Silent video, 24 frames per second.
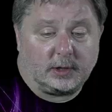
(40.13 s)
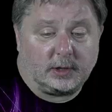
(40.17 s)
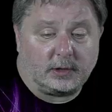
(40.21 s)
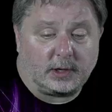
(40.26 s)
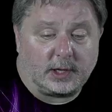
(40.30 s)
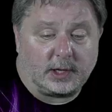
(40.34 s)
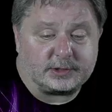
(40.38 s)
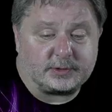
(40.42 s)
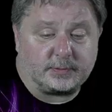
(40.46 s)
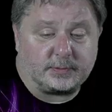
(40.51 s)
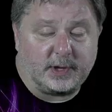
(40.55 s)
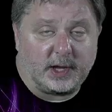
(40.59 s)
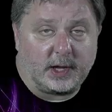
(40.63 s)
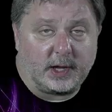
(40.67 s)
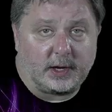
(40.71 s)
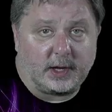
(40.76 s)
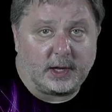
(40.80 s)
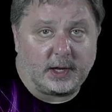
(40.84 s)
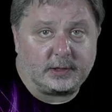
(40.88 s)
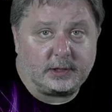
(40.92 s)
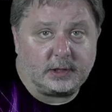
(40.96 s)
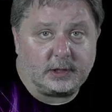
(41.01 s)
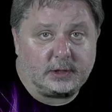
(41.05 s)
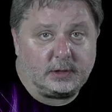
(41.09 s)
That's a bad
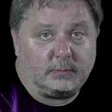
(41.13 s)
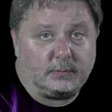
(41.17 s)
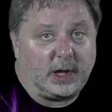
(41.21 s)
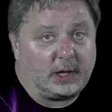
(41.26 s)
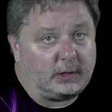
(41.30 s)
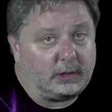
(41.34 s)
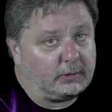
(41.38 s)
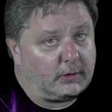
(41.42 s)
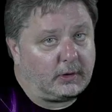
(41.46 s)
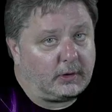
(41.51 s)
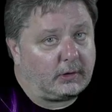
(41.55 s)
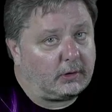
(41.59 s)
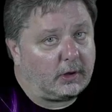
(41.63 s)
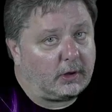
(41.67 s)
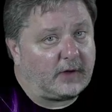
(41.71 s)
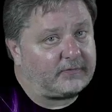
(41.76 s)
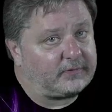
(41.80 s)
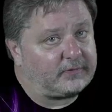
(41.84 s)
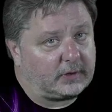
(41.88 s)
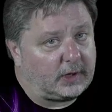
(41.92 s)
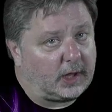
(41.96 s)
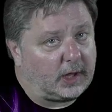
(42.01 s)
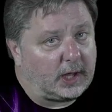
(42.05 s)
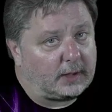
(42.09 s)
idea. You may learn an
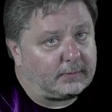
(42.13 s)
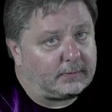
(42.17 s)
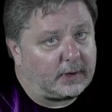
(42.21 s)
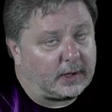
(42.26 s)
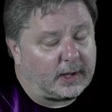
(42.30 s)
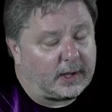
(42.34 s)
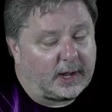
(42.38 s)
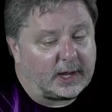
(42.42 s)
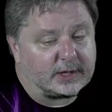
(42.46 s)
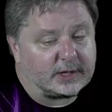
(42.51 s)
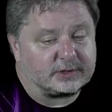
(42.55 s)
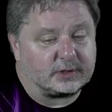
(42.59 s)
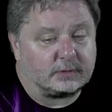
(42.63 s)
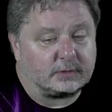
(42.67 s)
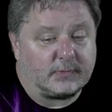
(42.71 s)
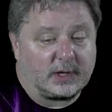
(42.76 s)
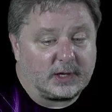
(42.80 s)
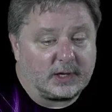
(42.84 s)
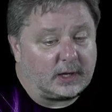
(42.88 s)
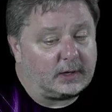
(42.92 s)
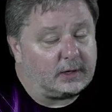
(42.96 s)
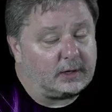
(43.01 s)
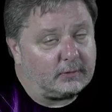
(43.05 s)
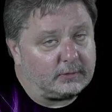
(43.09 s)
awful lot by answering. You
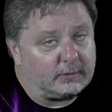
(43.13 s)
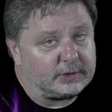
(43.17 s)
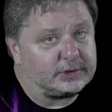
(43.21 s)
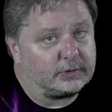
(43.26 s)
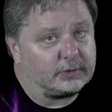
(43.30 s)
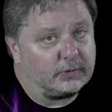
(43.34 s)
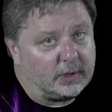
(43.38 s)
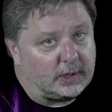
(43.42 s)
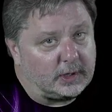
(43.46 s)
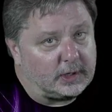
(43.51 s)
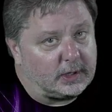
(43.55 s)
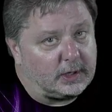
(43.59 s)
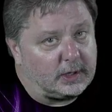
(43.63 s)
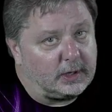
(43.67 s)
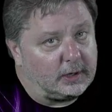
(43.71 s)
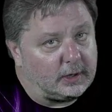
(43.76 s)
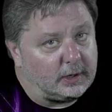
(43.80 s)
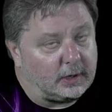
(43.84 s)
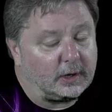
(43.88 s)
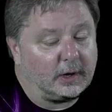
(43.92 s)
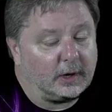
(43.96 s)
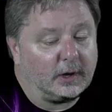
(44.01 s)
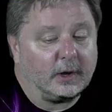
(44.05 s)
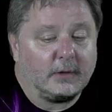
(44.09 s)
may not hear what you want to
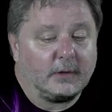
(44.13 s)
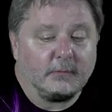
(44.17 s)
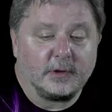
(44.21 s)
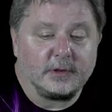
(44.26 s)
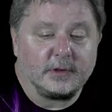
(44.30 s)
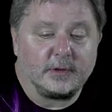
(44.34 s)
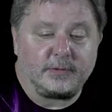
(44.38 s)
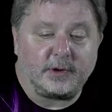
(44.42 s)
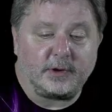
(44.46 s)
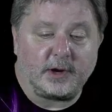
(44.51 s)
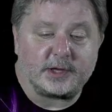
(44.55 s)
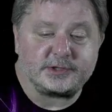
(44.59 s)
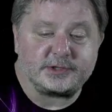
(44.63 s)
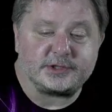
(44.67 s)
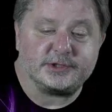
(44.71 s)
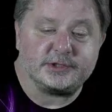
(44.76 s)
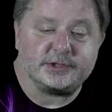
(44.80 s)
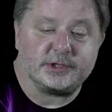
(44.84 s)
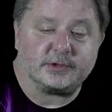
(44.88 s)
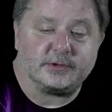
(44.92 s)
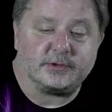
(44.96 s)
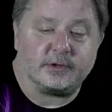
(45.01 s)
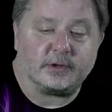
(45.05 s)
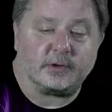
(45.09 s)
hear, but in the process
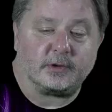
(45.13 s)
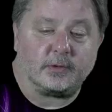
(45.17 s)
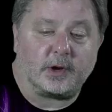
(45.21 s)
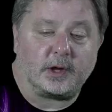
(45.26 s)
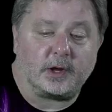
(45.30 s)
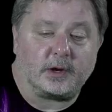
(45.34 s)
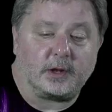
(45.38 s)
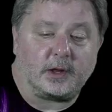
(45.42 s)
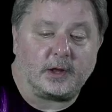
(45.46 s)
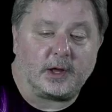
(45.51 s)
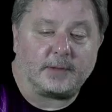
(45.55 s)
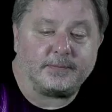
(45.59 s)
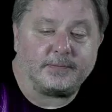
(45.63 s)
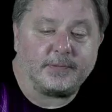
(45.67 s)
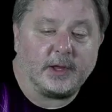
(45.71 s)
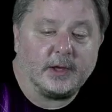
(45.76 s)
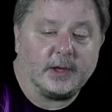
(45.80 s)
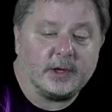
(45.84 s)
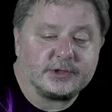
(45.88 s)
you learn quite a lot.